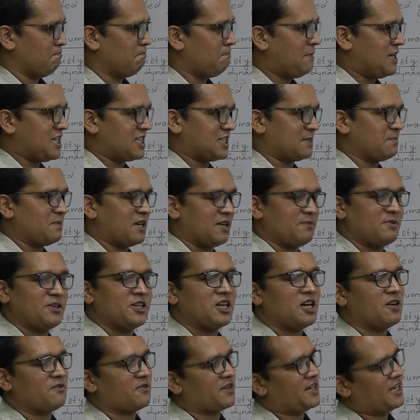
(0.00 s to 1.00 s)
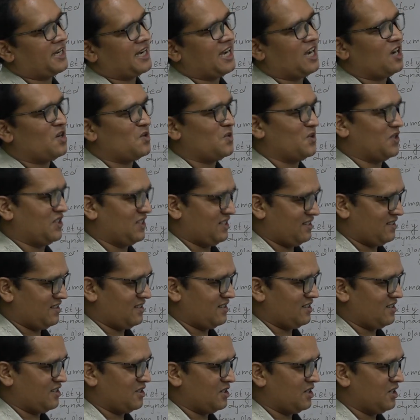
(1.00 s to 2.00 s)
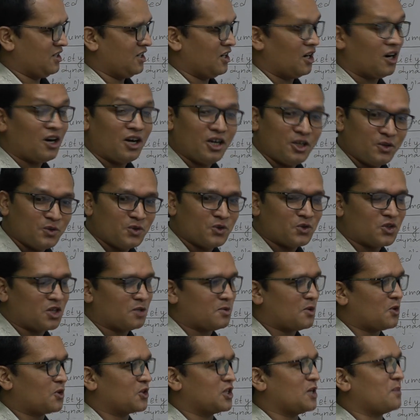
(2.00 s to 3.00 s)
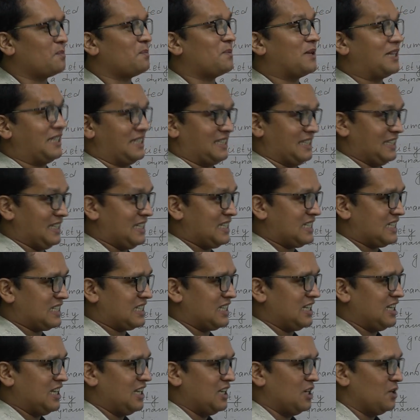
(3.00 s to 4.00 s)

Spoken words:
Pace may be up and down. All you know about the pace, yes?